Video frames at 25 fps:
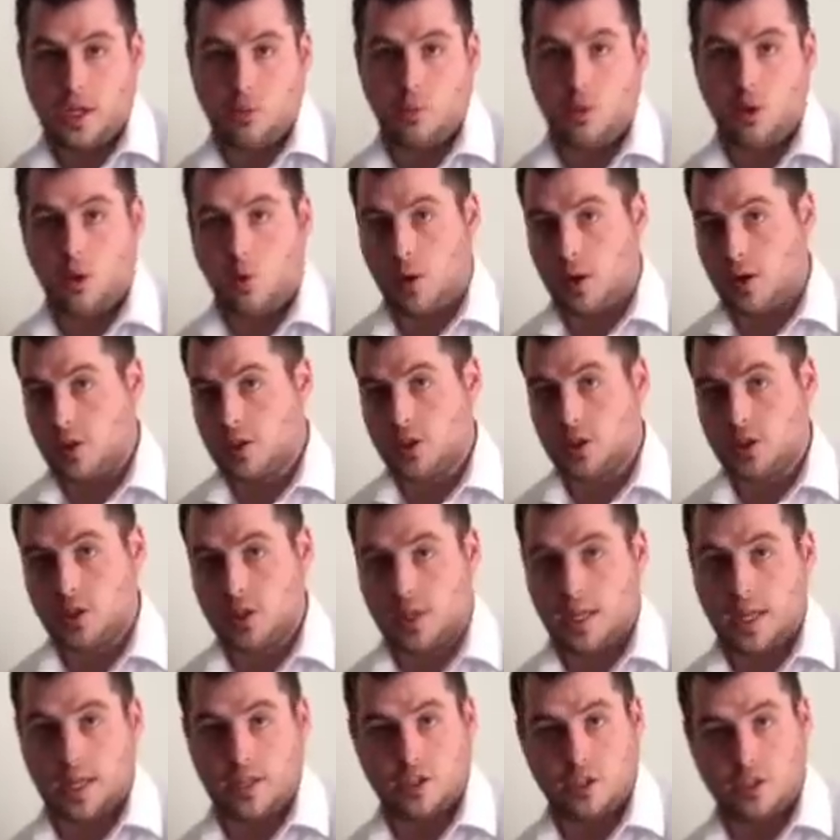We don't want to just look
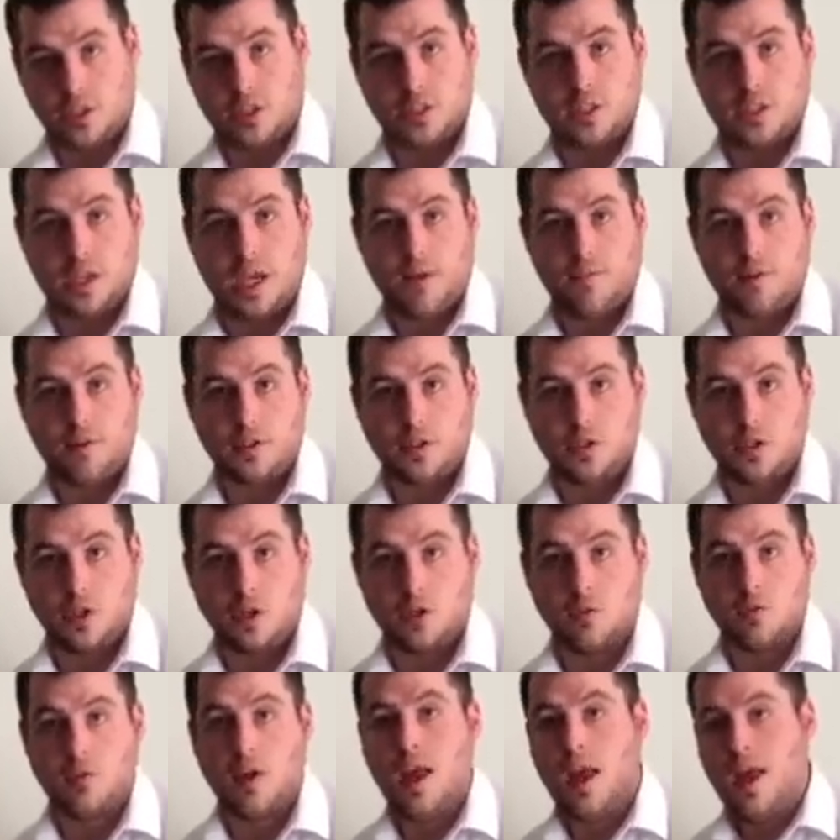at just the saphenous
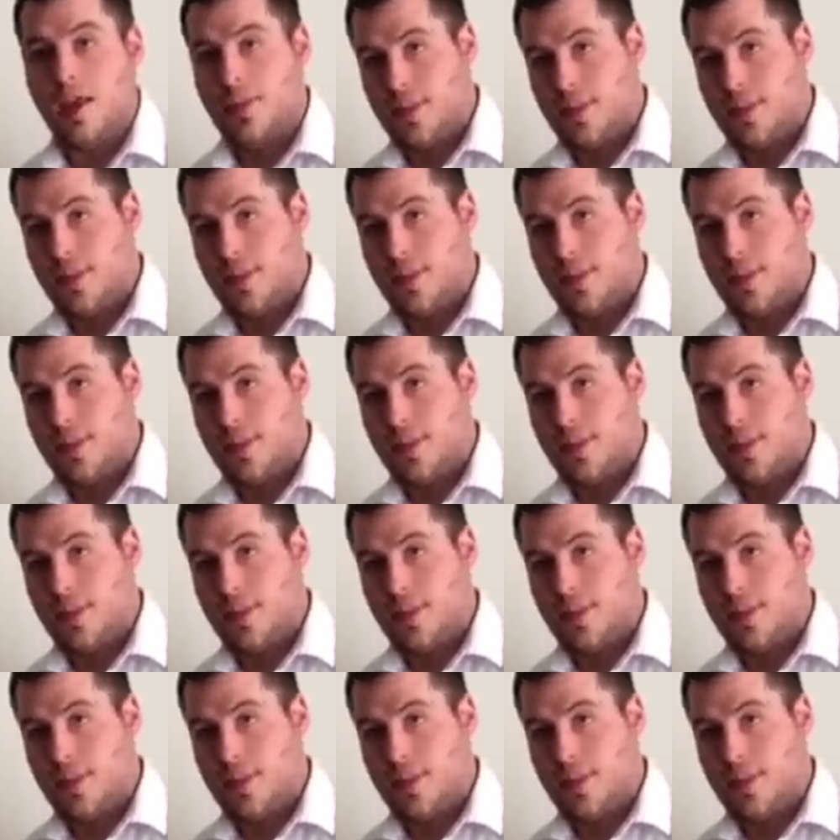nerve.